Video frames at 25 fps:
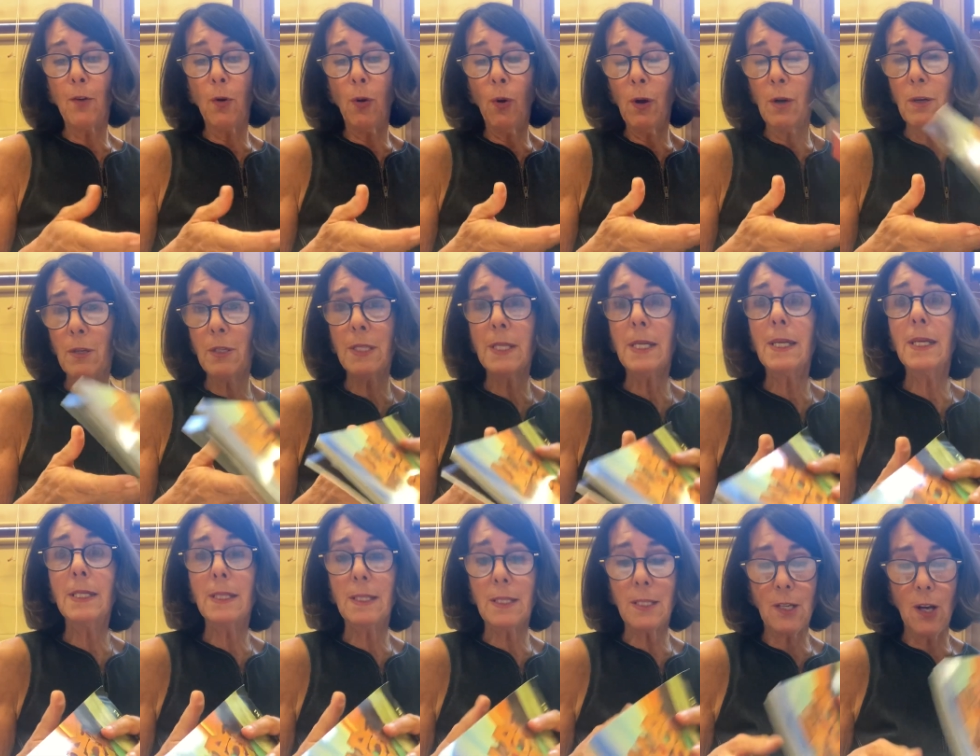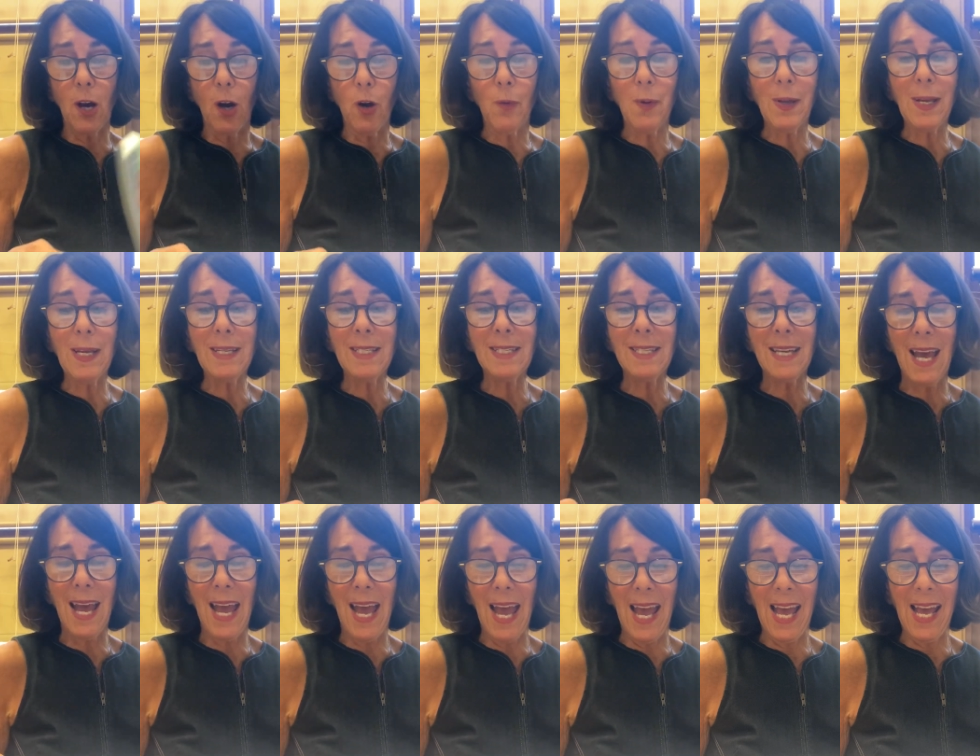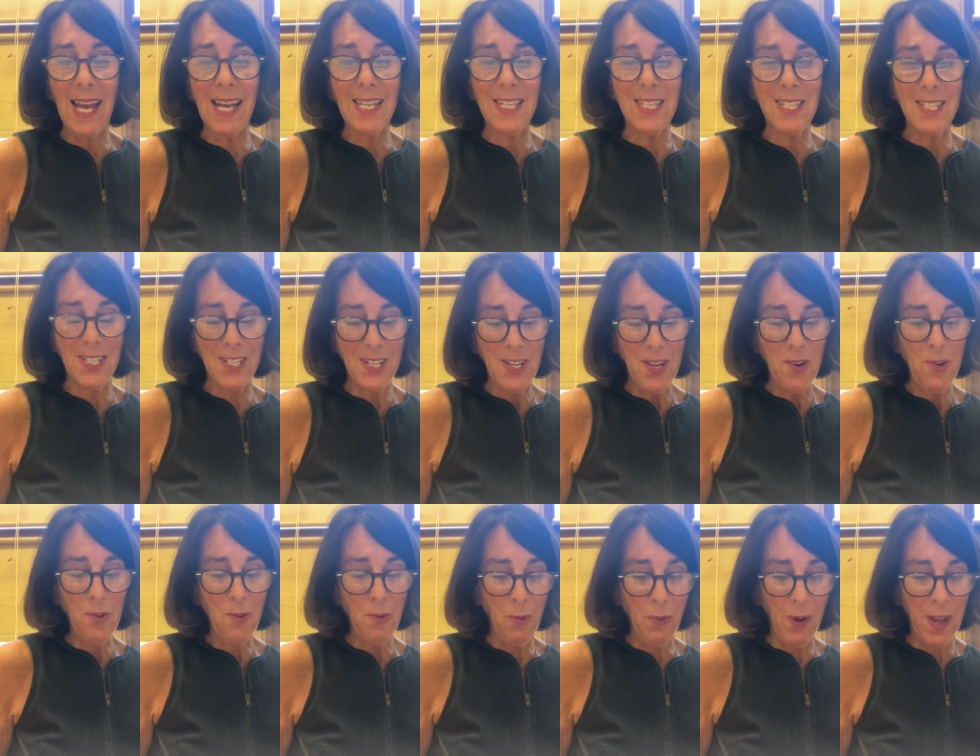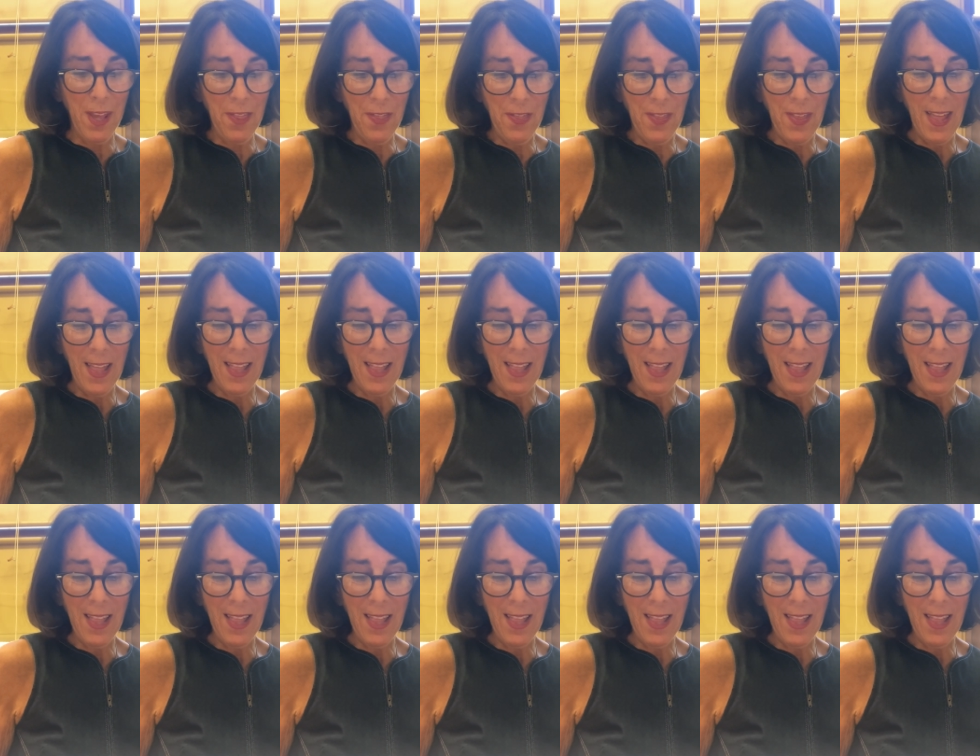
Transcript: course, it's going to end with